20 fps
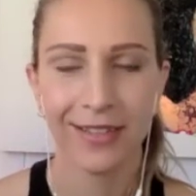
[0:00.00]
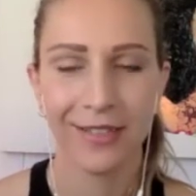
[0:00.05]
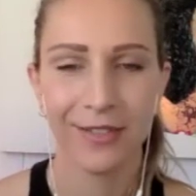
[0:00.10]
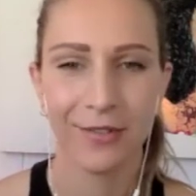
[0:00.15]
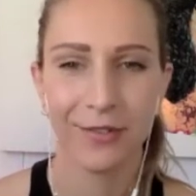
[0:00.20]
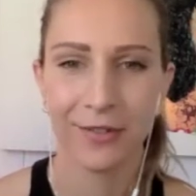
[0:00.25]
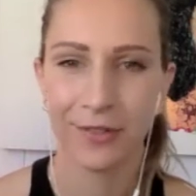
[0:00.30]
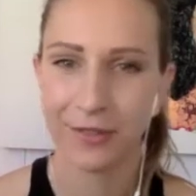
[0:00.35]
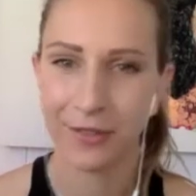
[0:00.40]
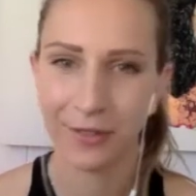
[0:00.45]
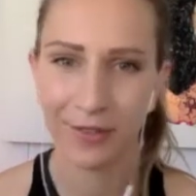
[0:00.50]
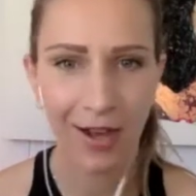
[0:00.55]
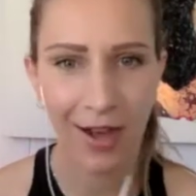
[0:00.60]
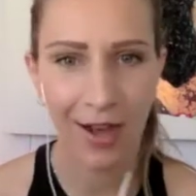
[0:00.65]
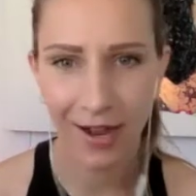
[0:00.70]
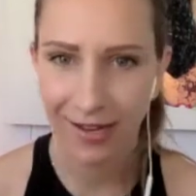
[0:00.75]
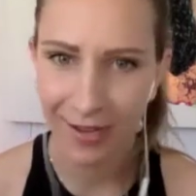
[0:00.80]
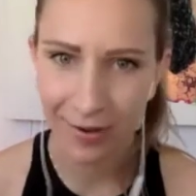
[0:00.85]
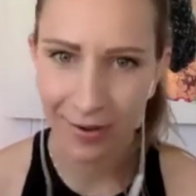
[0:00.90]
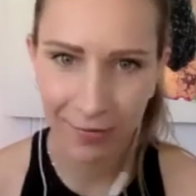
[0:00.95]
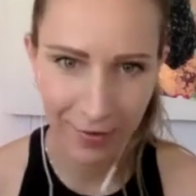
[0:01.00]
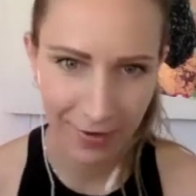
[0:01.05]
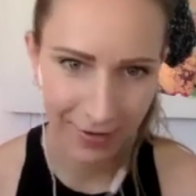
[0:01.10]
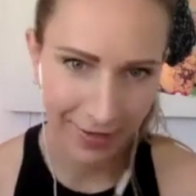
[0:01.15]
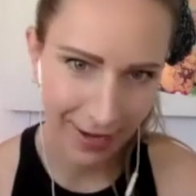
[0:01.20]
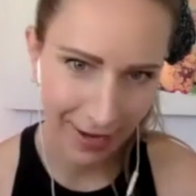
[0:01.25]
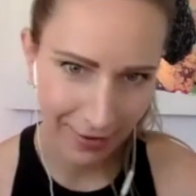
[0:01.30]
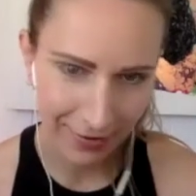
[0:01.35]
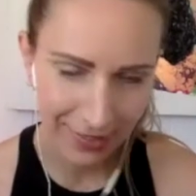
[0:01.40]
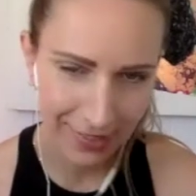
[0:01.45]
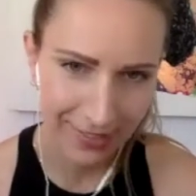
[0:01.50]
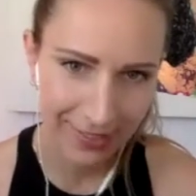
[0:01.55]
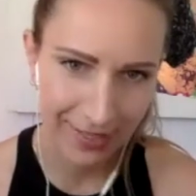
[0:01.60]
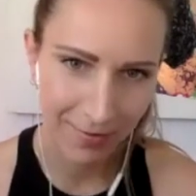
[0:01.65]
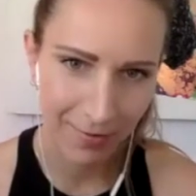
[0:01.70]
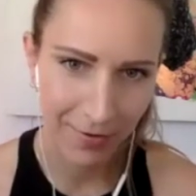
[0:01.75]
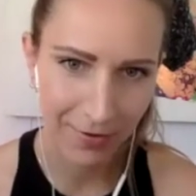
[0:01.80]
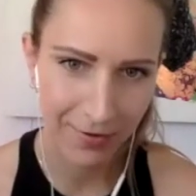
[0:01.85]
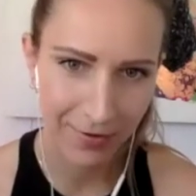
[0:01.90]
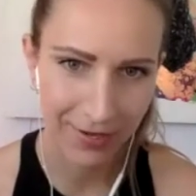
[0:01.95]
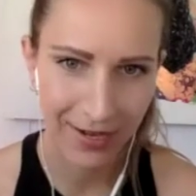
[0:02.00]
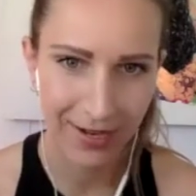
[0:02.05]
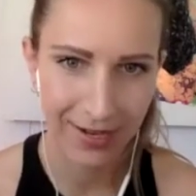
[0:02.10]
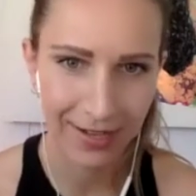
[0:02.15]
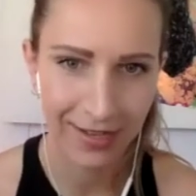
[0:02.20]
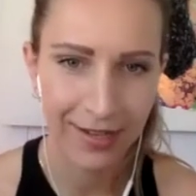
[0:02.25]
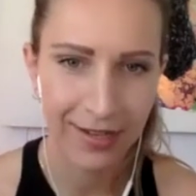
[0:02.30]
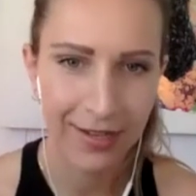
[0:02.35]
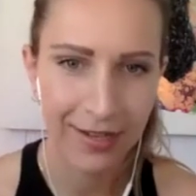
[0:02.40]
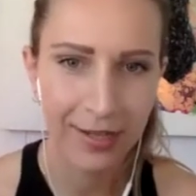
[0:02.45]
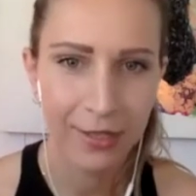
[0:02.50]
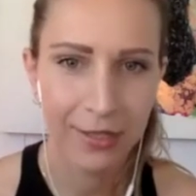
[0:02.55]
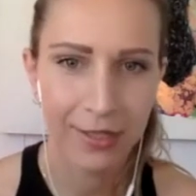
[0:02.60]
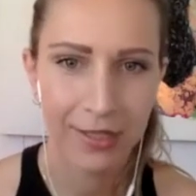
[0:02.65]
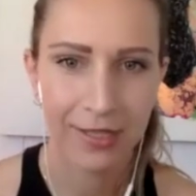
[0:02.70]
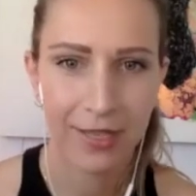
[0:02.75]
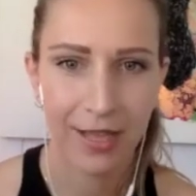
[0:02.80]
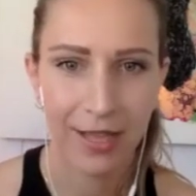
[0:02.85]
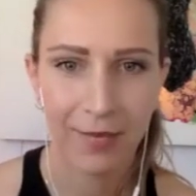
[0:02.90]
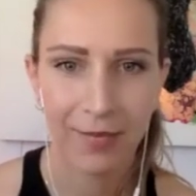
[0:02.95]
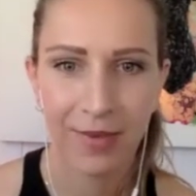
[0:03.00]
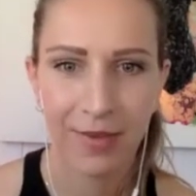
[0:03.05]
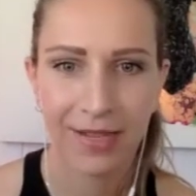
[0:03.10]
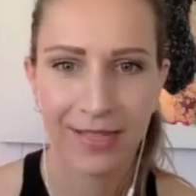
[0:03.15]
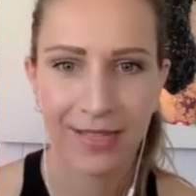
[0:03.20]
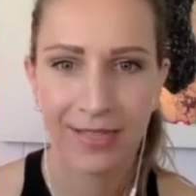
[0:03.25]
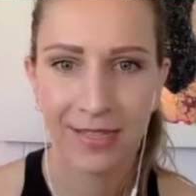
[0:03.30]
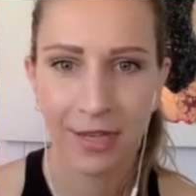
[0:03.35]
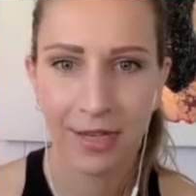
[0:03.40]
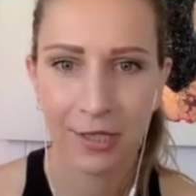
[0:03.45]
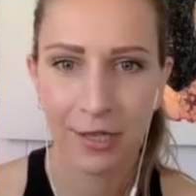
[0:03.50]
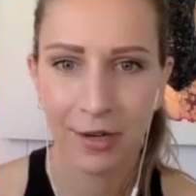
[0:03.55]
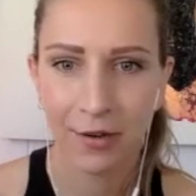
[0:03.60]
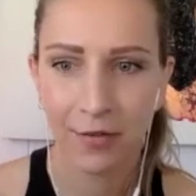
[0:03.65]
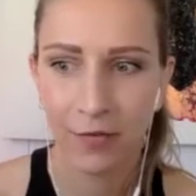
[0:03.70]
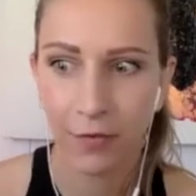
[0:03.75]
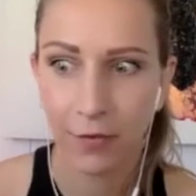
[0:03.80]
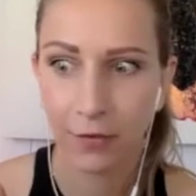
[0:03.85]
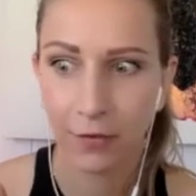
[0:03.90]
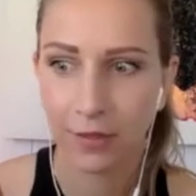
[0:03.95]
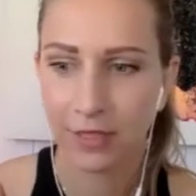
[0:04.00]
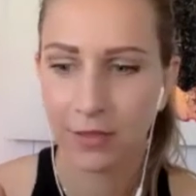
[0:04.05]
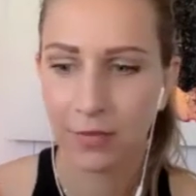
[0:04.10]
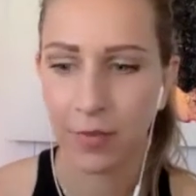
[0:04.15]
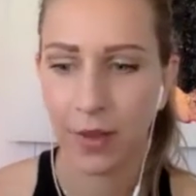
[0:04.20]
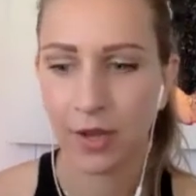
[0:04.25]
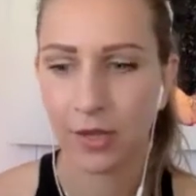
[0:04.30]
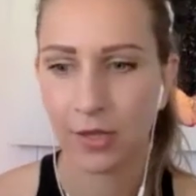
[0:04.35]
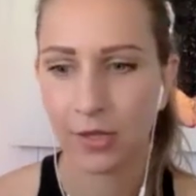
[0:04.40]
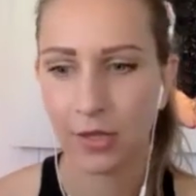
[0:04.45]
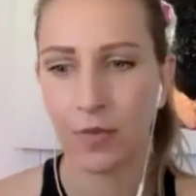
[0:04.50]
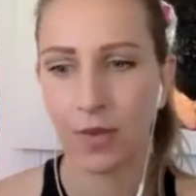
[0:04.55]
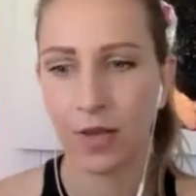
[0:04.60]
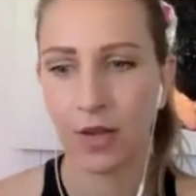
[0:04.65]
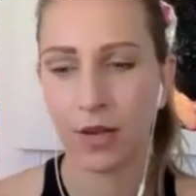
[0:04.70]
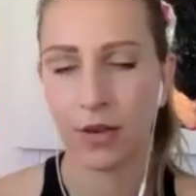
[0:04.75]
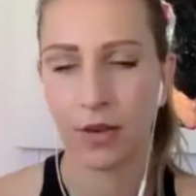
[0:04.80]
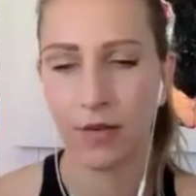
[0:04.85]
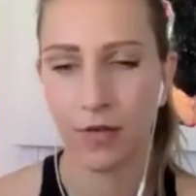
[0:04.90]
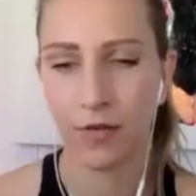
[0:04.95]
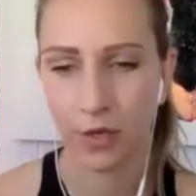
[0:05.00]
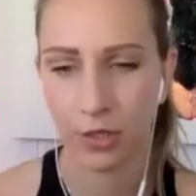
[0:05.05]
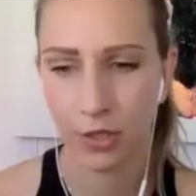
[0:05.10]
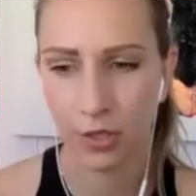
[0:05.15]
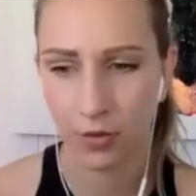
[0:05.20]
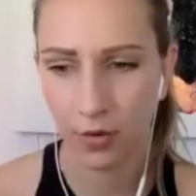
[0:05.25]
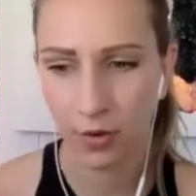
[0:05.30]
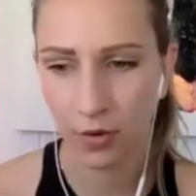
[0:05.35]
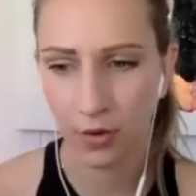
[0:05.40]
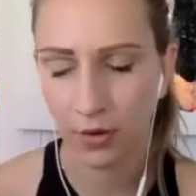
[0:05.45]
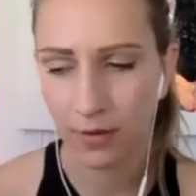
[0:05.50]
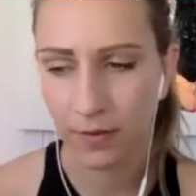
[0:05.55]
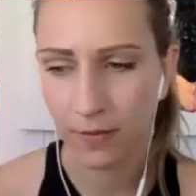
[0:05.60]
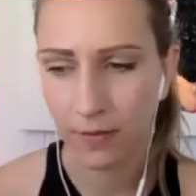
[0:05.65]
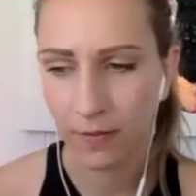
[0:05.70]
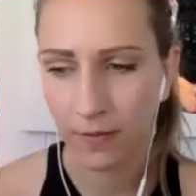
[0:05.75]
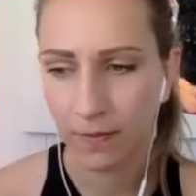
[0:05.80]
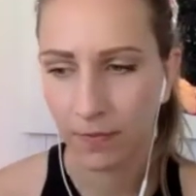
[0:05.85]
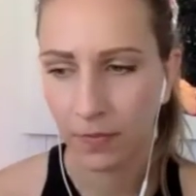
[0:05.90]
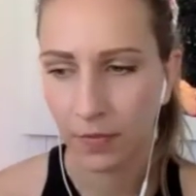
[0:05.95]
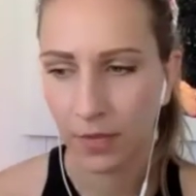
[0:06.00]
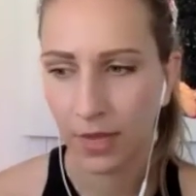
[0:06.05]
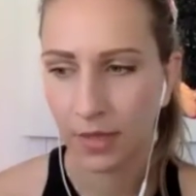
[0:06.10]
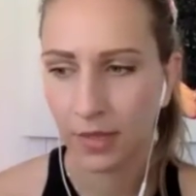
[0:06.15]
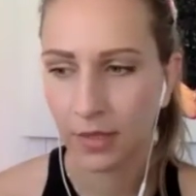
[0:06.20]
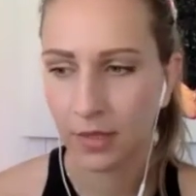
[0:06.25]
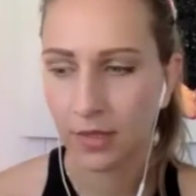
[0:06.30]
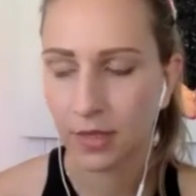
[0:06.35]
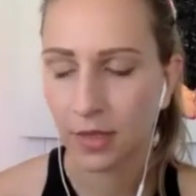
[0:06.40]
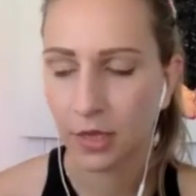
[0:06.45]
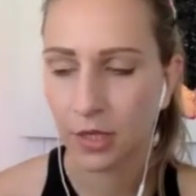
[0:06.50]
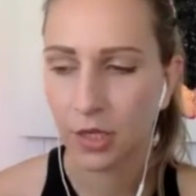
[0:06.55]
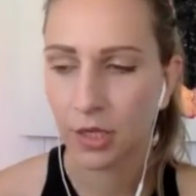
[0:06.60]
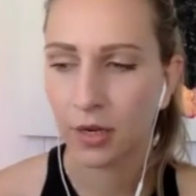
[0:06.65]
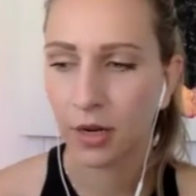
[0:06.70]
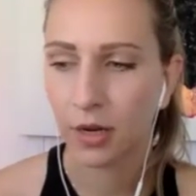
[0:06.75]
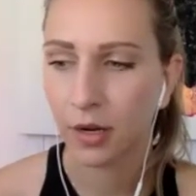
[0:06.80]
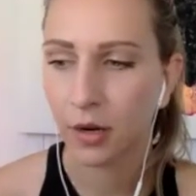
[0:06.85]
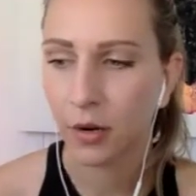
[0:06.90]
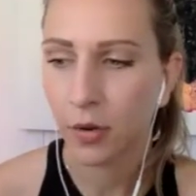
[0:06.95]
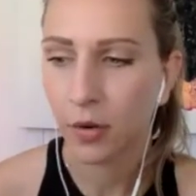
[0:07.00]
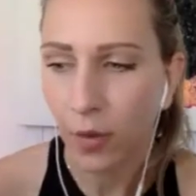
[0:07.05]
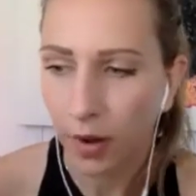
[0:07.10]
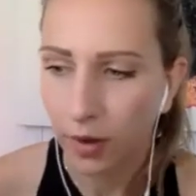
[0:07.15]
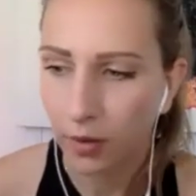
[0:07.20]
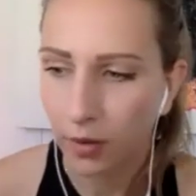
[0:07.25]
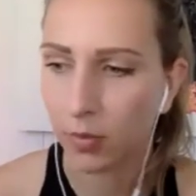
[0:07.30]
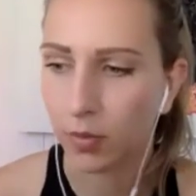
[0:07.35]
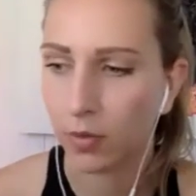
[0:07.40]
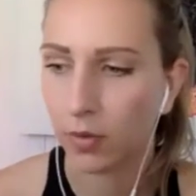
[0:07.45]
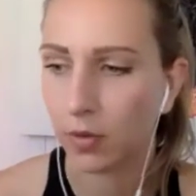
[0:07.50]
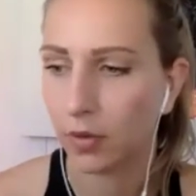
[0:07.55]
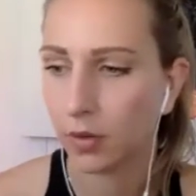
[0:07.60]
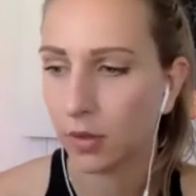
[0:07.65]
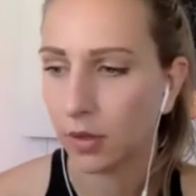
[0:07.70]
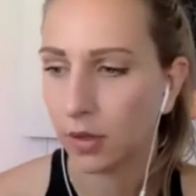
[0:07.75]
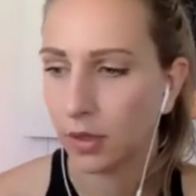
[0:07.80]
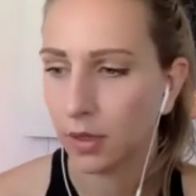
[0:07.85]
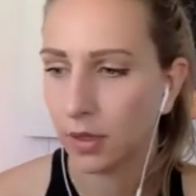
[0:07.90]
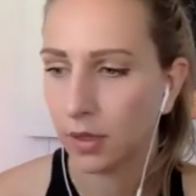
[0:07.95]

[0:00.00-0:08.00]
doing your Ksenia workouts in the morning, just like being such a full spectrum individual and such an incredible